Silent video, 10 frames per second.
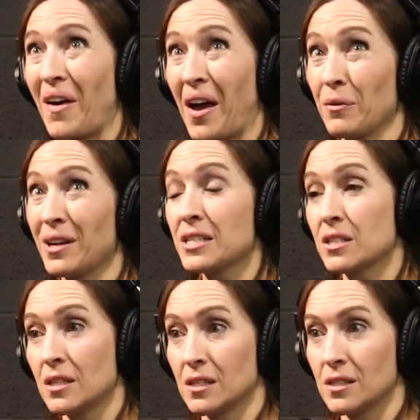I read a
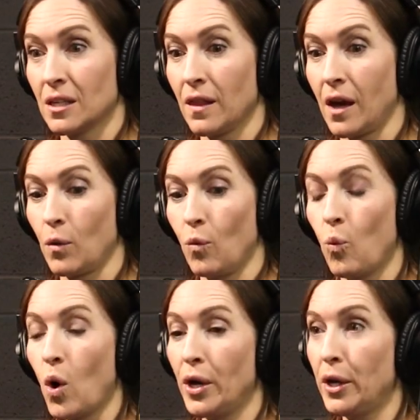statistic that
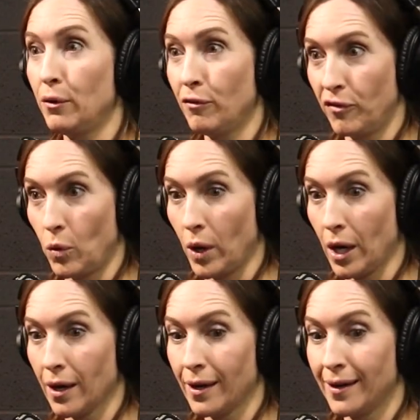1 in
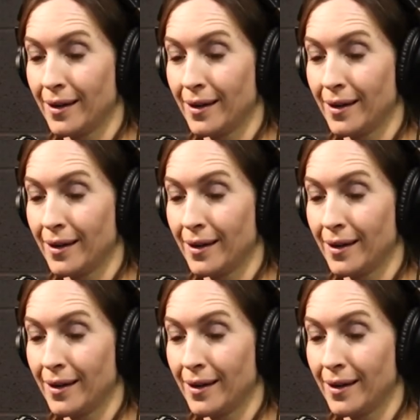4